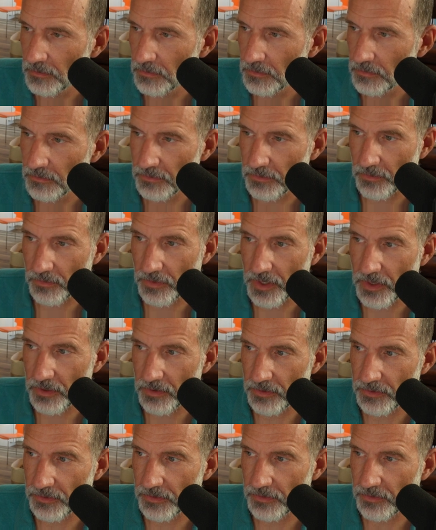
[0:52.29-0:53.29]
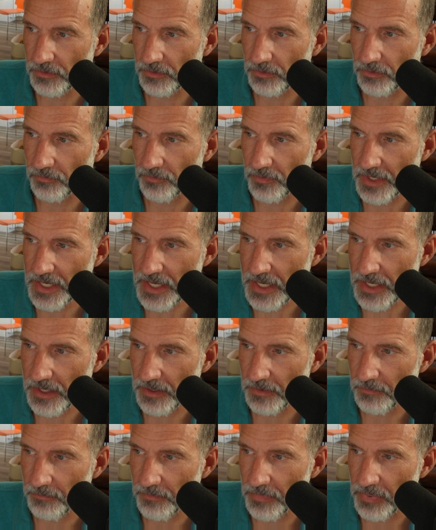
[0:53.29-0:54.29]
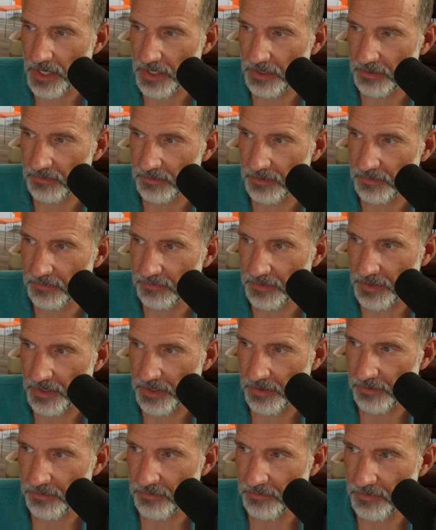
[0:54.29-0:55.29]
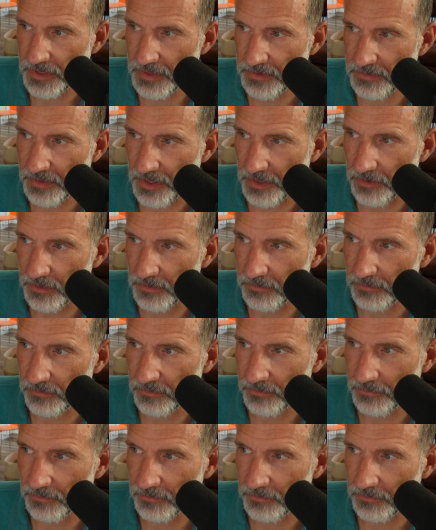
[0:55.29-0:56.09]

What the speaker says: So there's 3 boxes here, 3 cells